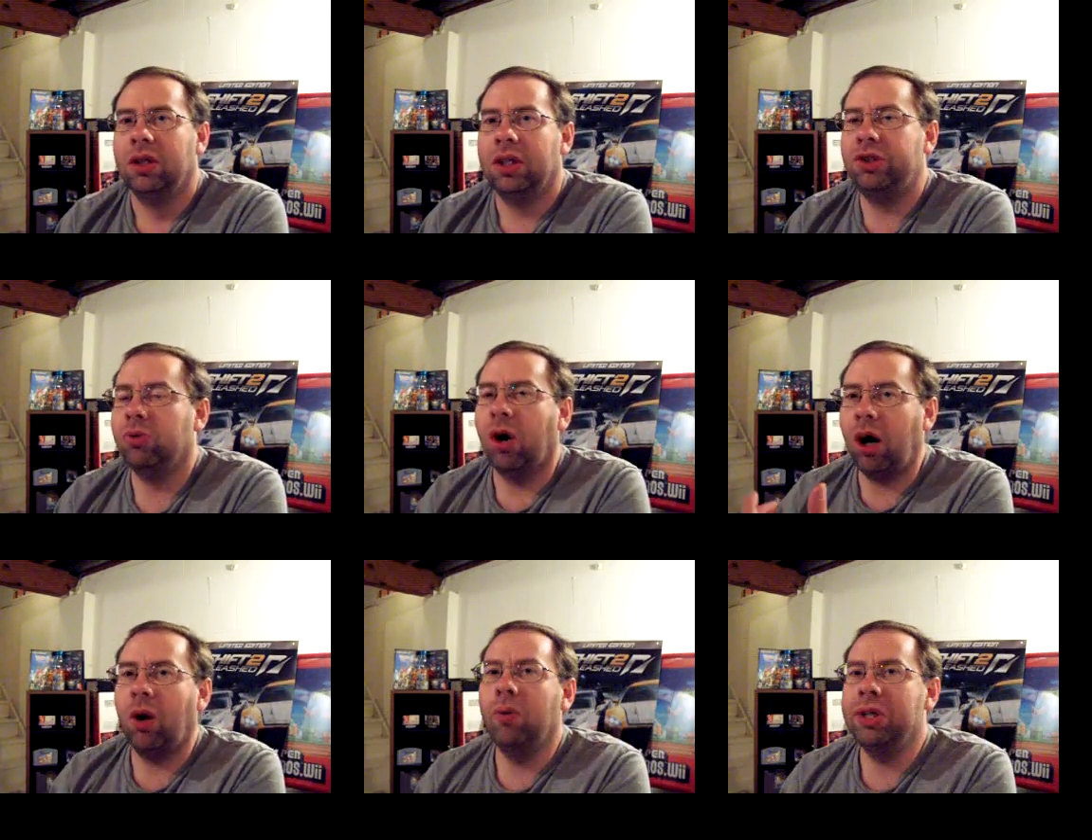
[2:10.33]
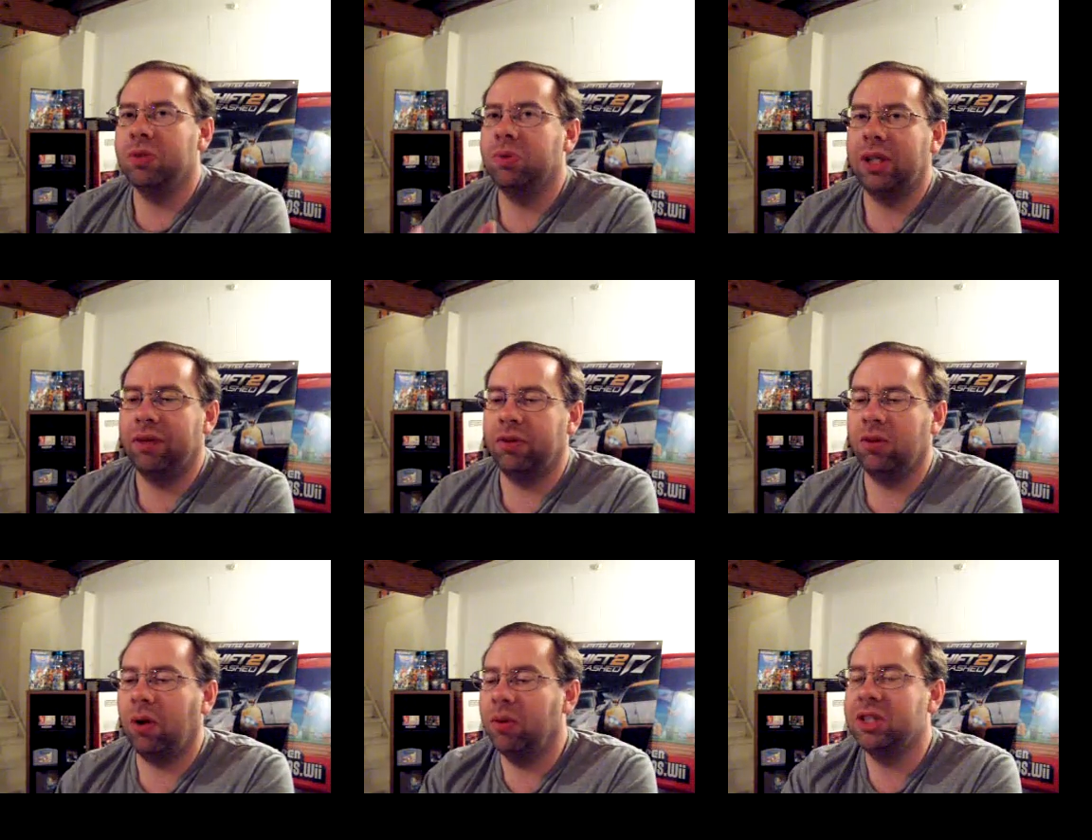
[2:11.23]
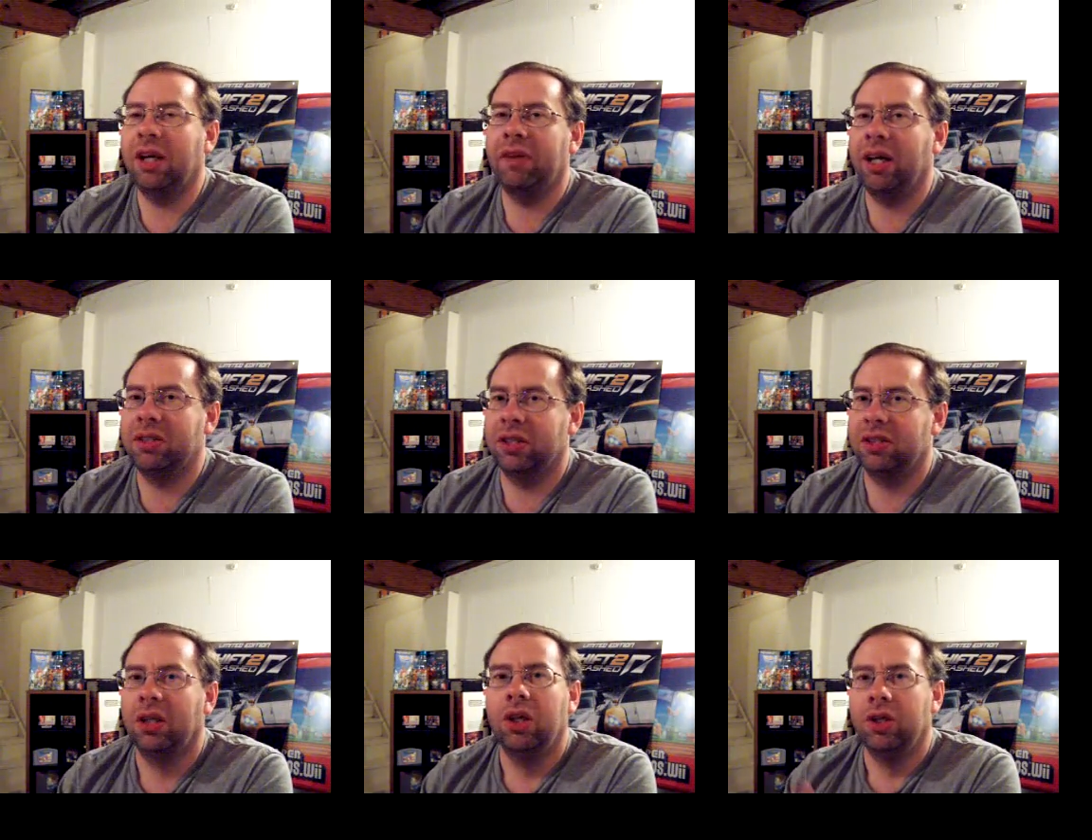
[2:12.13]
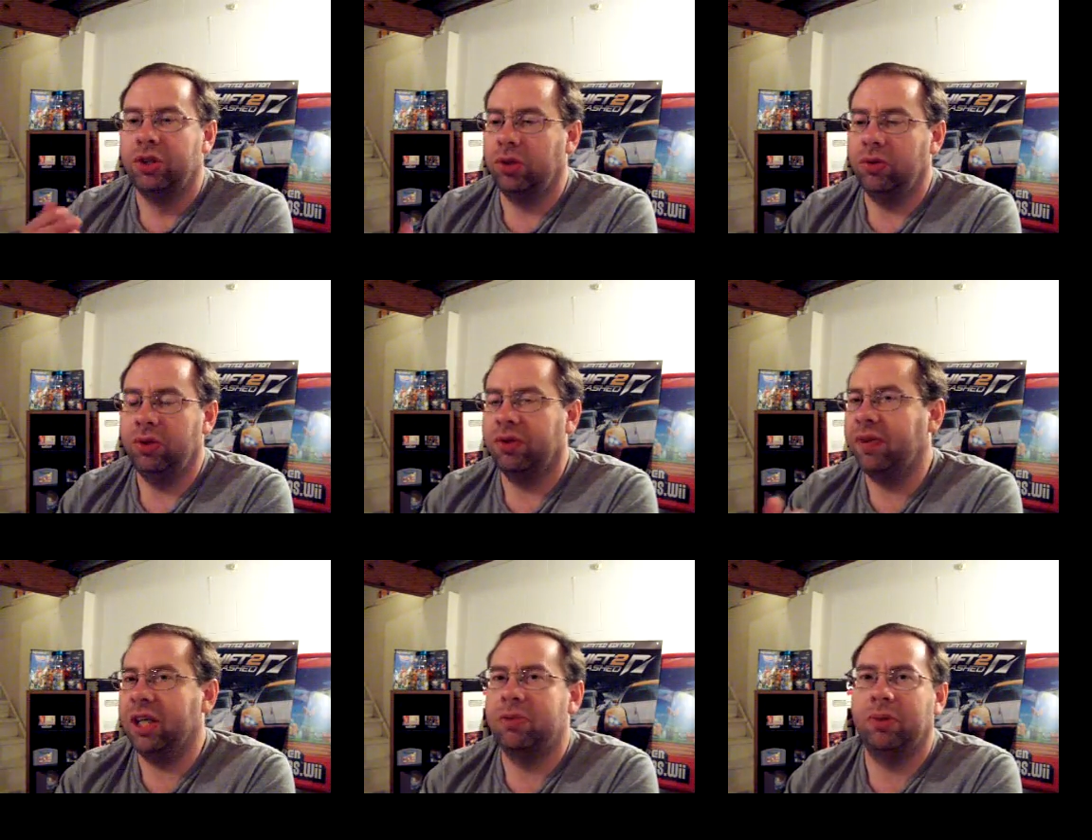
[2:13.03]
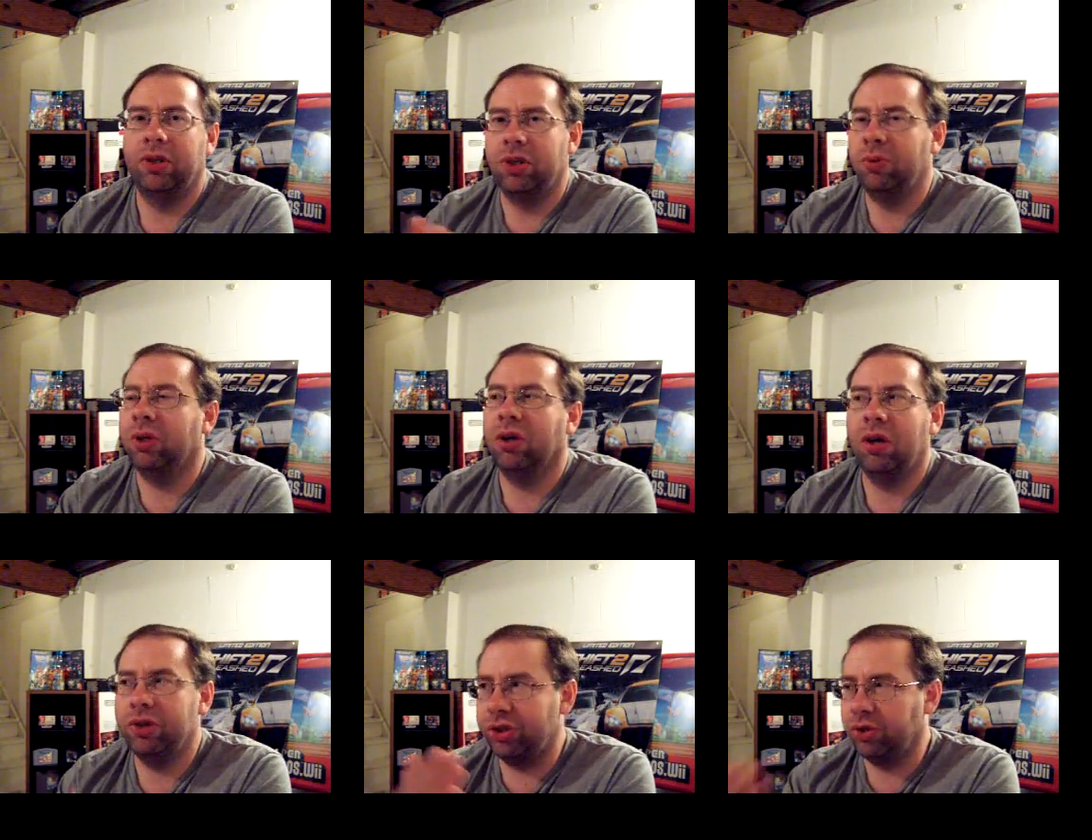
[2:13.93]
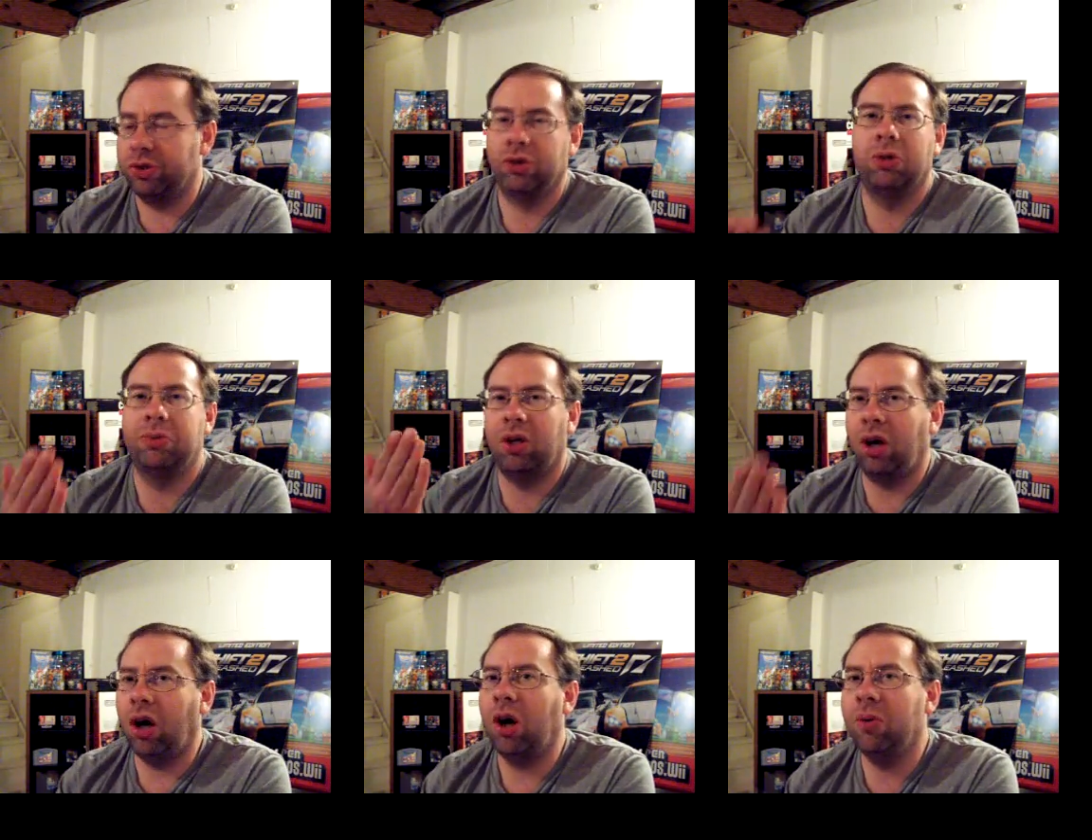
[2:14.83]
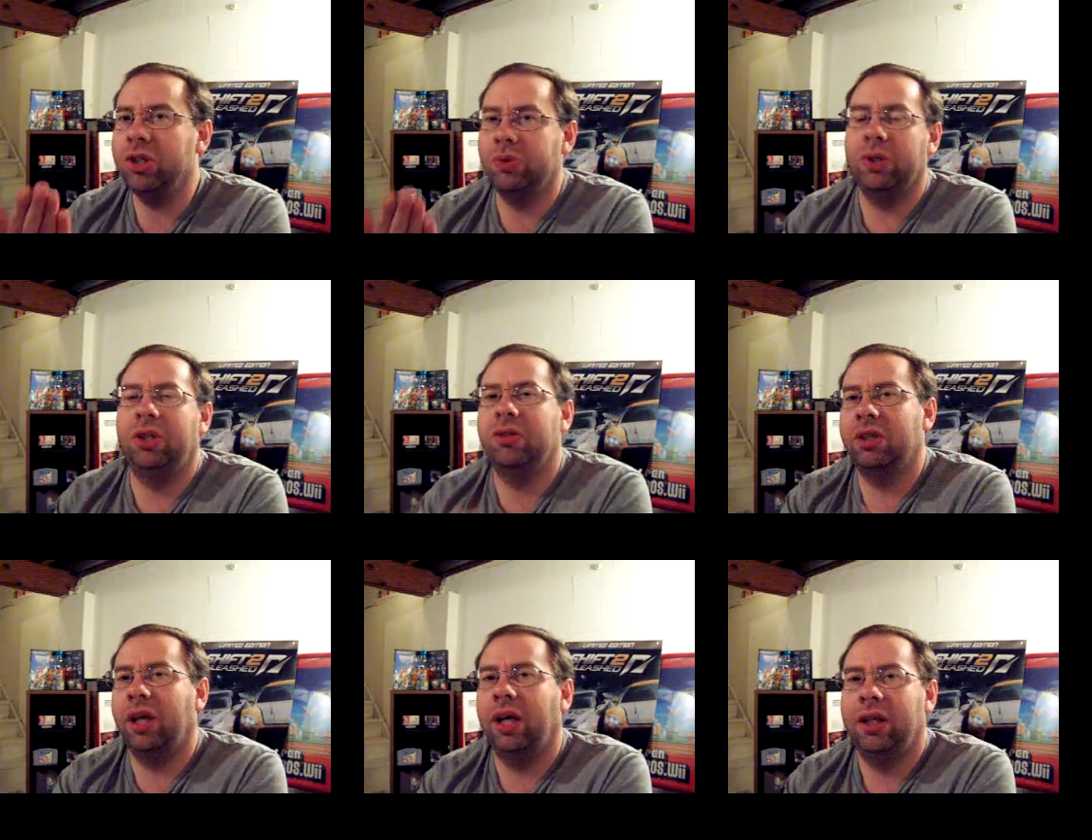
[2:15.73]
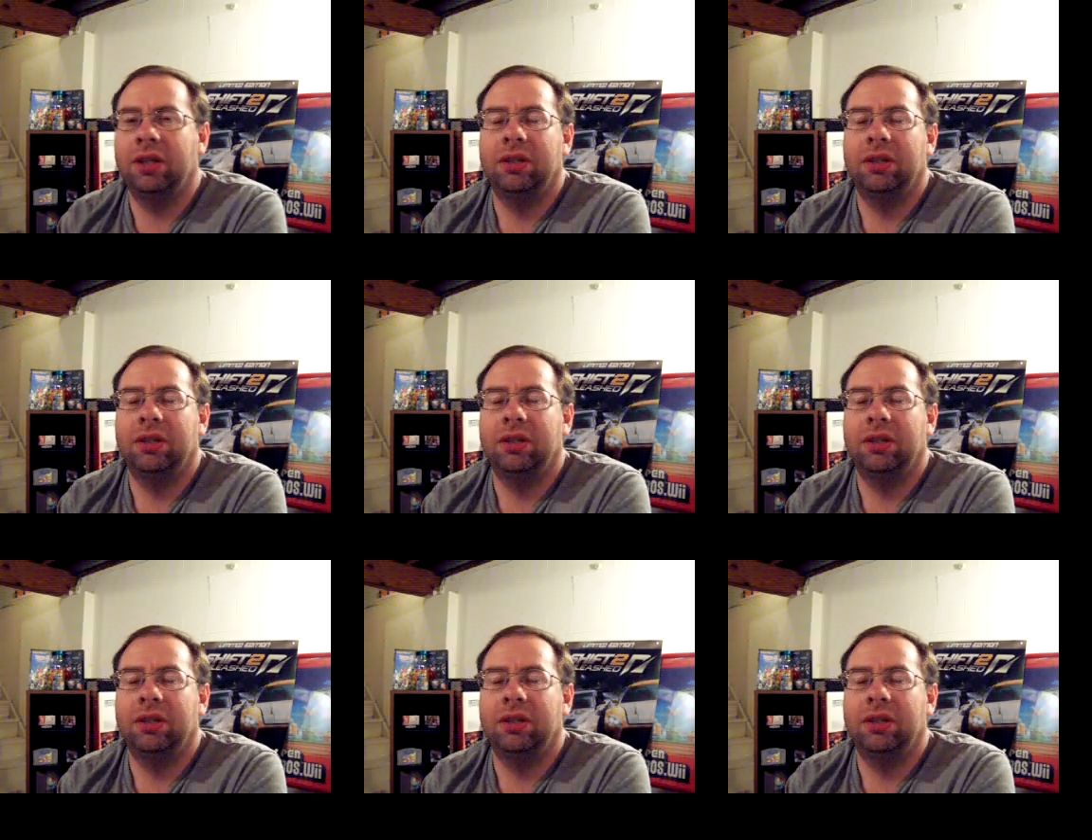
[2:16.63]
That you always, with that phone, always have access to your Facebook, your Twitter, all your social groups are always with you today,